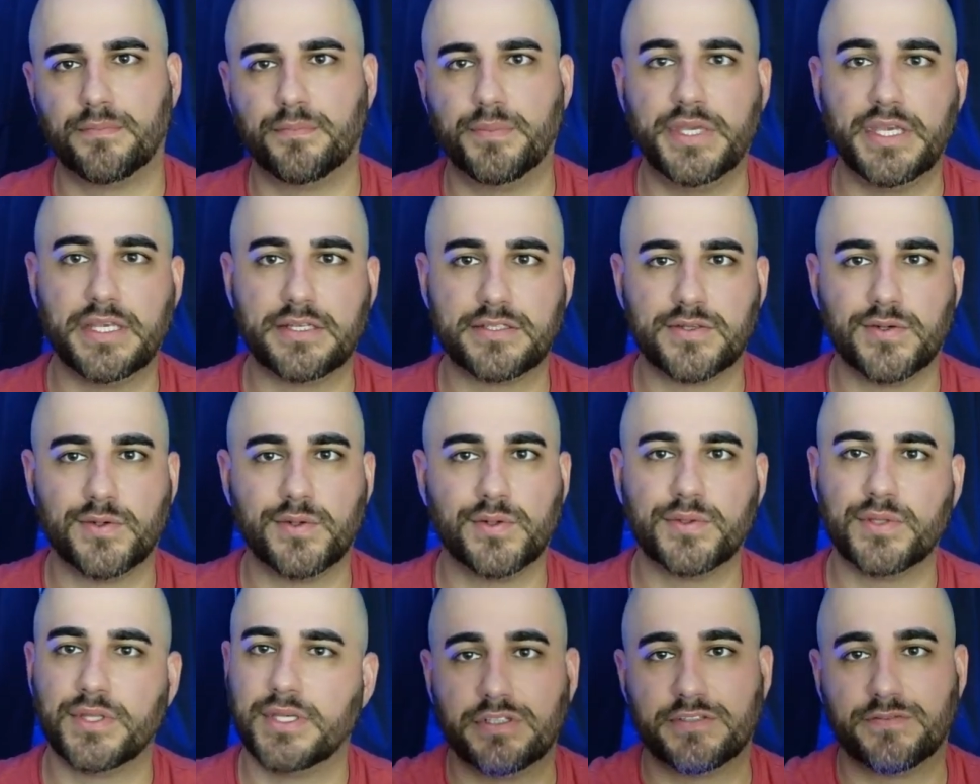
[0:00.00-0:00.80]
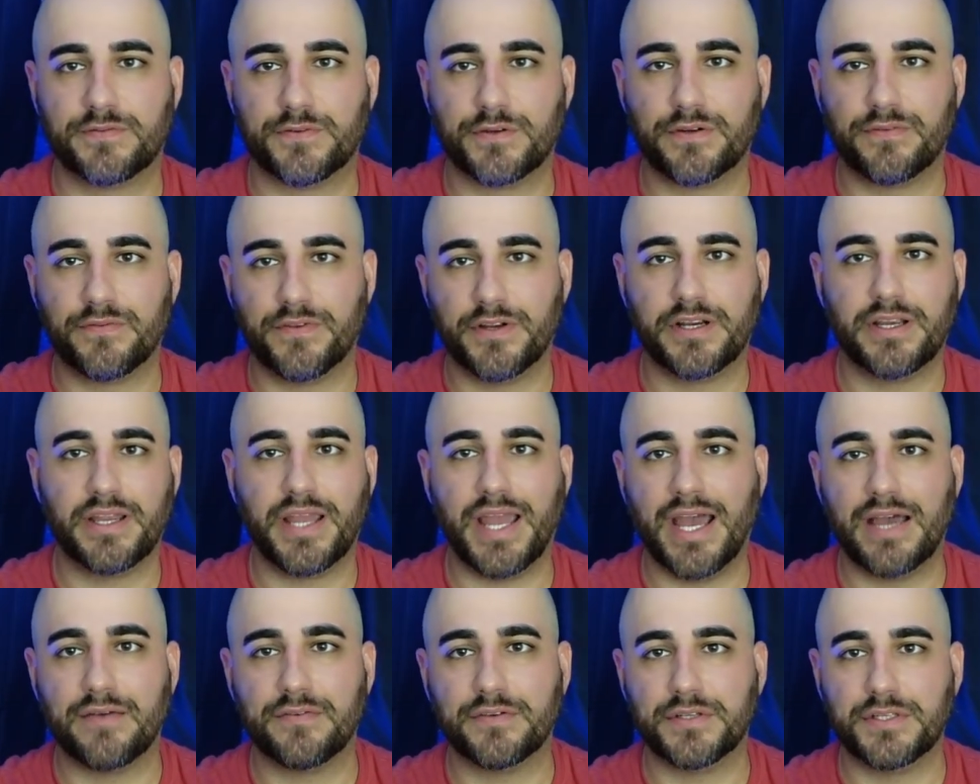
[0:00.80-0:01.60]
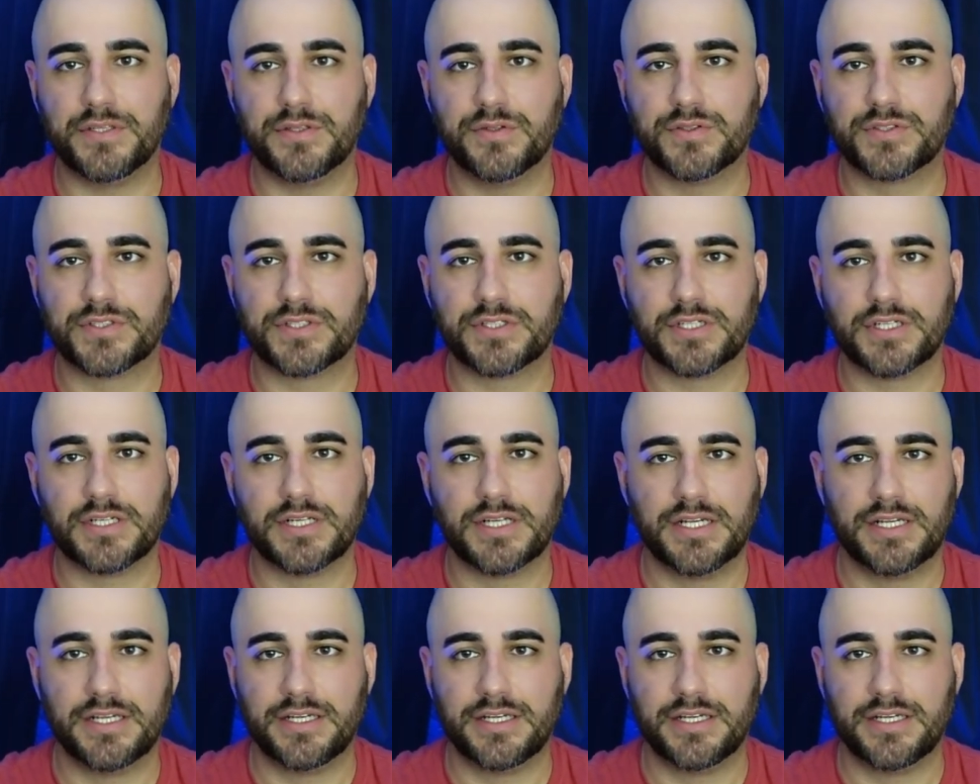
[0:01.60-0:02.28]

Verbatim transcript: being told. It's for a very avid user.